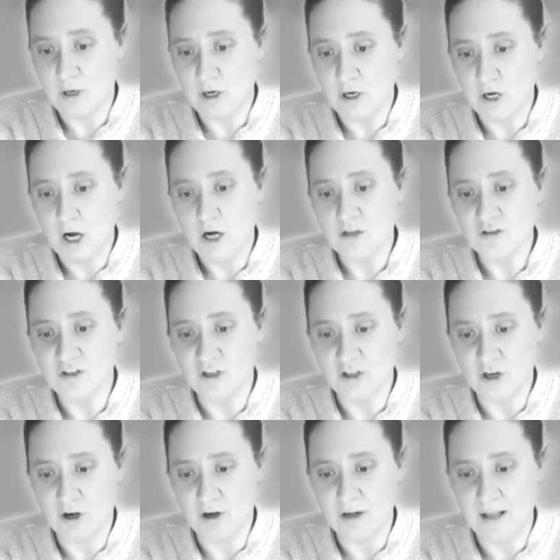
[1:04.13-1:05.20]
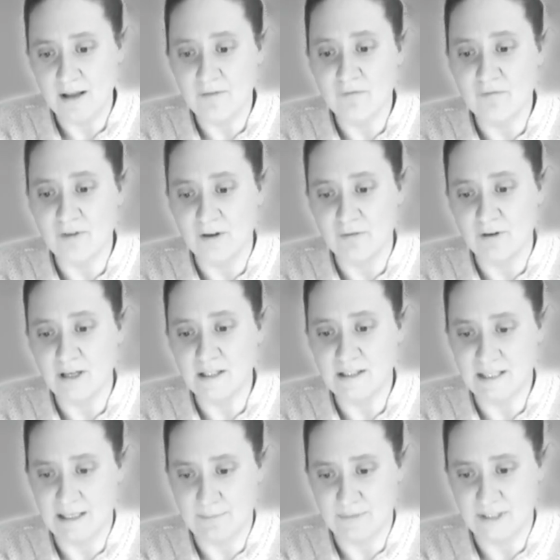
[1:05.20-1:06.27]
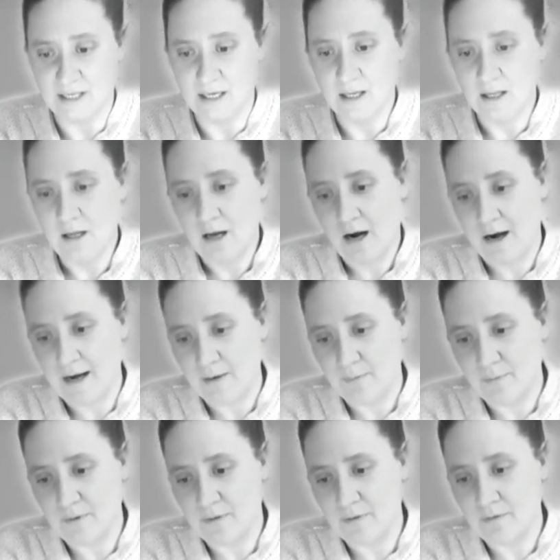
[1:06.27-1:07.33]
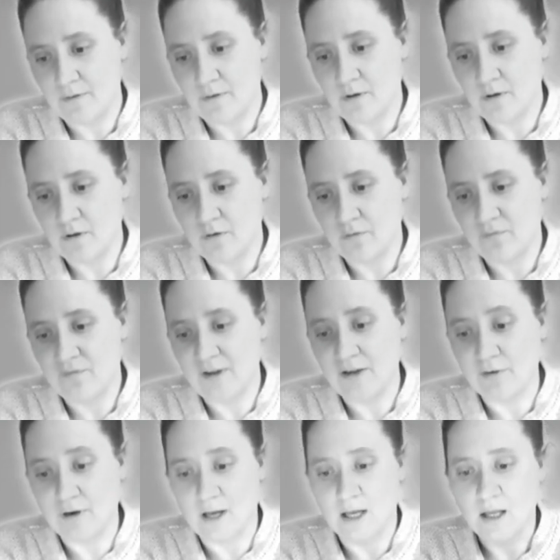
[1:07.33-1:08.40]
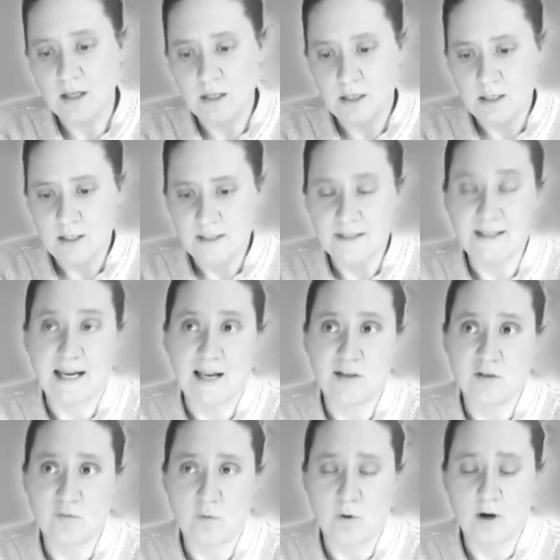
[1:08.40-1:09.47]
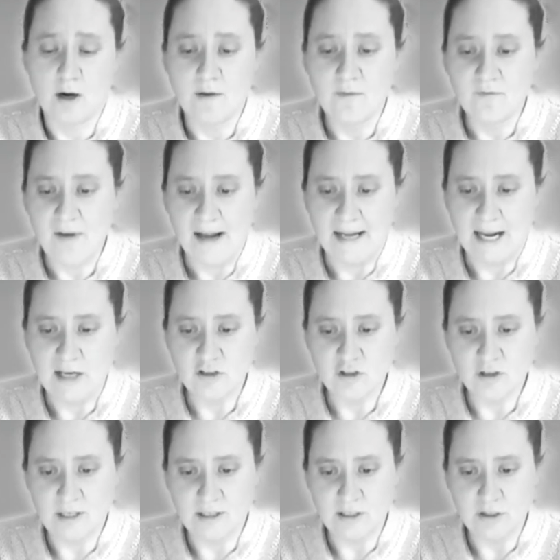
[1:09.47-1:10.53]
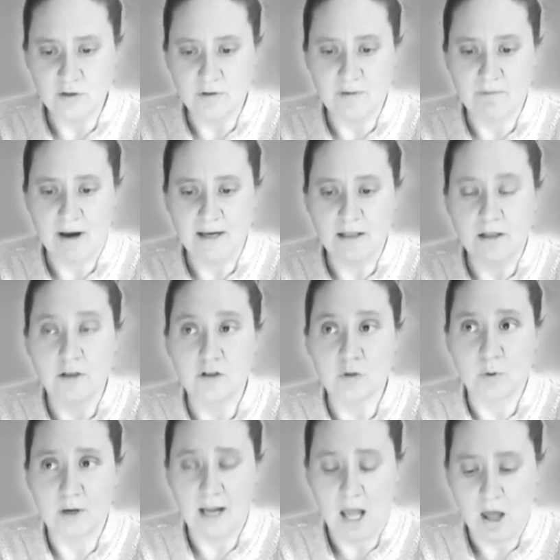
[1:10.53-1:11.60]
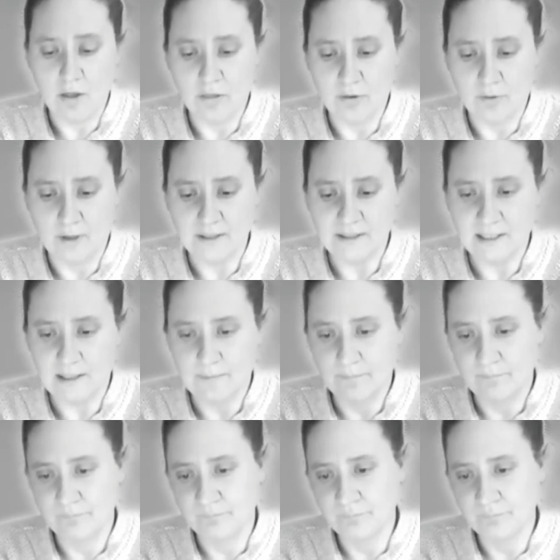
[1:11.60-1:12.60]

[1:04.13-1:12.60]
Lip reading: per security if FINRA deems it. All right, well, FINRA stands for Financial Industry Regulatory Authority.